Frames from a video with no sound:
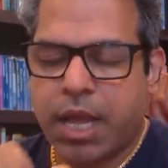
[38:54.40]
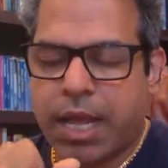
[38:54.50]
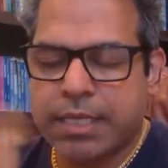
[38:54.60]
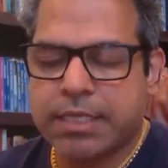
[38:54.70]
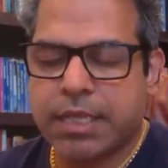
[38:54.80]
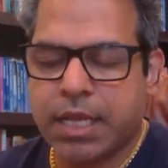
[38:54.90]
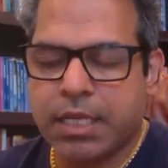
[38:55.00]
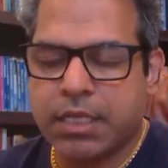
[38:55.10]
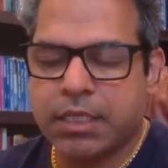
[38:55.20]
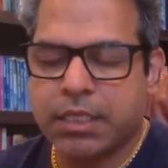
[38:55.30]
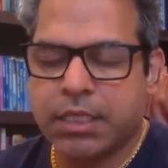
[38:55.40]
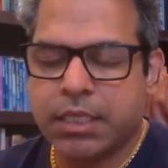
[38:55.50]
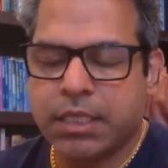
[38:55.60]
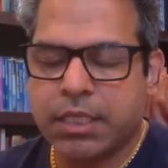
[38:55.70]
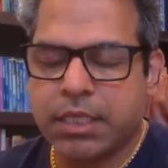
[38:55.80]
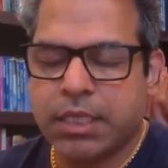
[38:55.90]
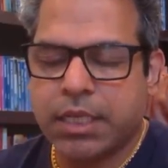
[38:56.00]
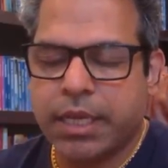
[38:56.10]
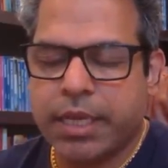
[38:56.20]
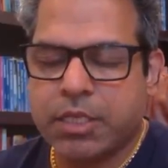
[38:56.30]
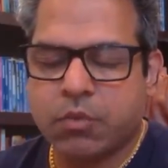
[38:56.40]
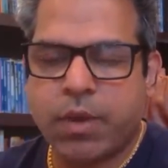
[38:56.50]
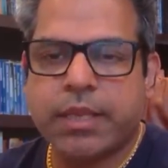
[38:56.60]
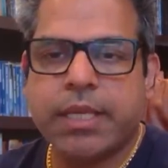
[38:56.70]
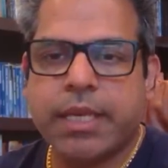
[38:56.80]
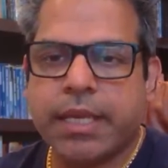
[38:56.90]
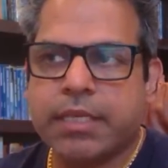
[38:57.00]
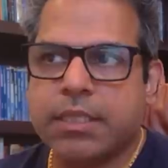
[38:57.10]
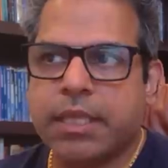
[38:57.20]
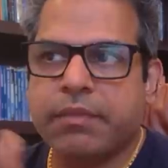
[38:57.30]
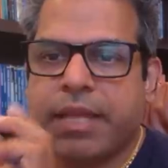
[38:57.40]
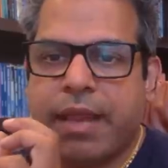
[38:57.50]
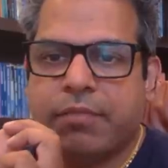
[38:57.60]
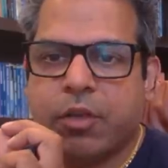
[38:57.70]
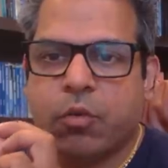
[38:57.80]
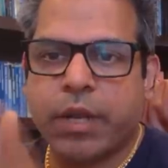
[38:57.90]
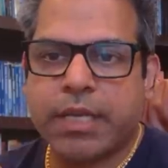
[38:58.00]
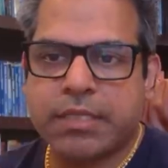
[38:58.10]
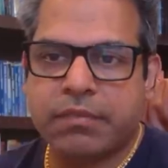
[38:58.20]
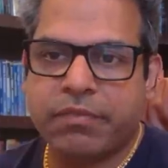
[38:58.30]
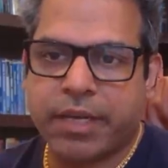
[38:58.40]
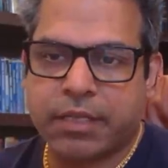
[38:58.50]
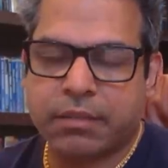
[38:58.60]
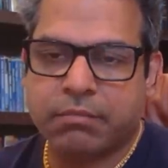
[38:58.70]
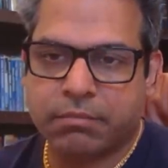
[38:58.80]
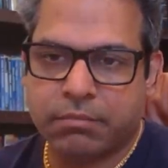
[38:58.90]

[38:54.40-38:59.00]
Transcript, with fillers: Hasta, and Swati days, they will have the quickest effect.